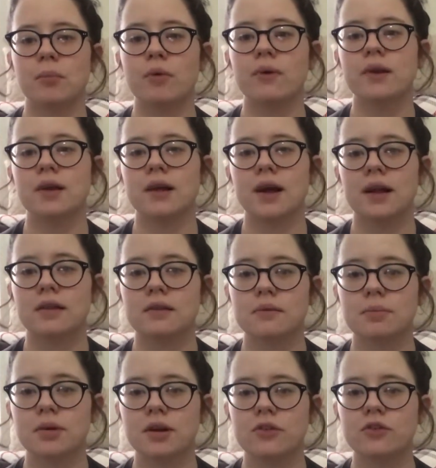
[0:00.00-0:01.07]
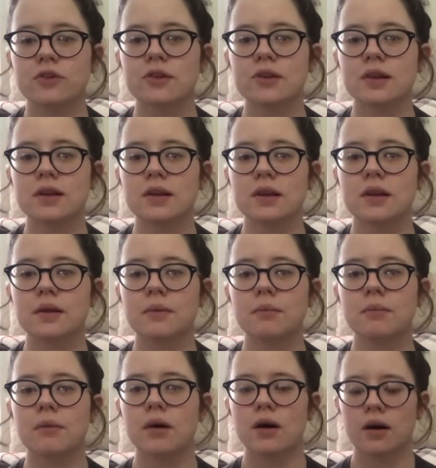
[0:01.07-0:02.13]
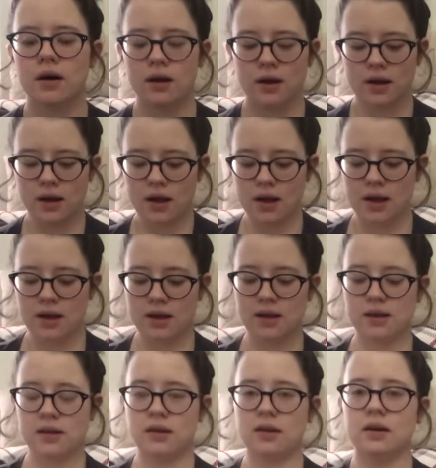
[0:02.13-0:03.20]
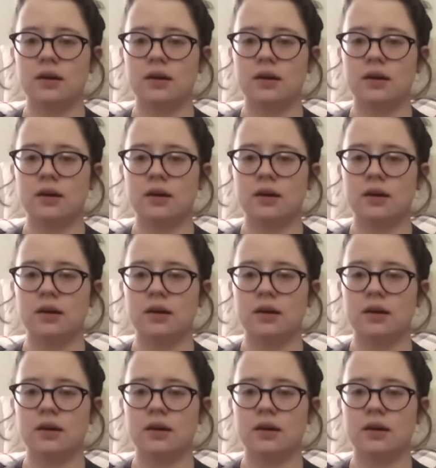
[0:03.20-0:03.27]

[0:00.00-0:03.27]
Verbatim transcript: pointing at the pictures in them. He